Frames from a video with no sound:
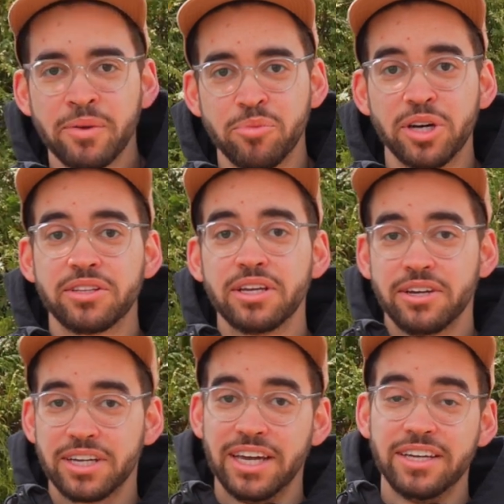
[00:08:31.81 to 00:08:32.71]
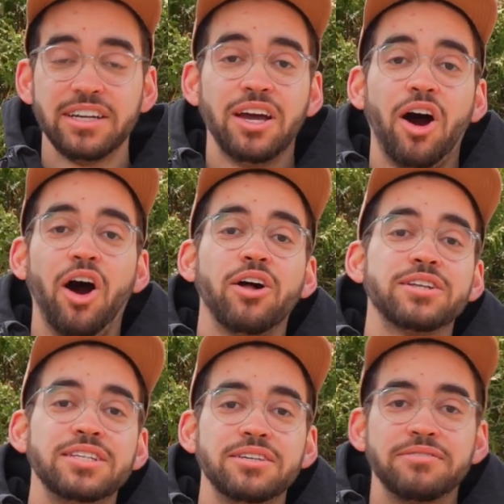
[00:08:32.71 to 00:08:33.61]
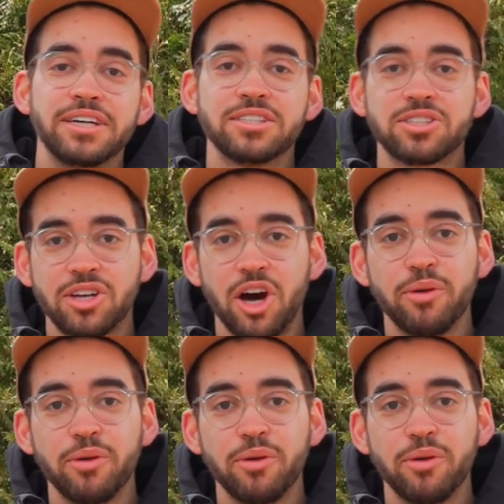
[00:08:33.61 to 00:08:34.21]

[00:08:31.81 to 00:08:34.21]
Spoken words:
But again, all the events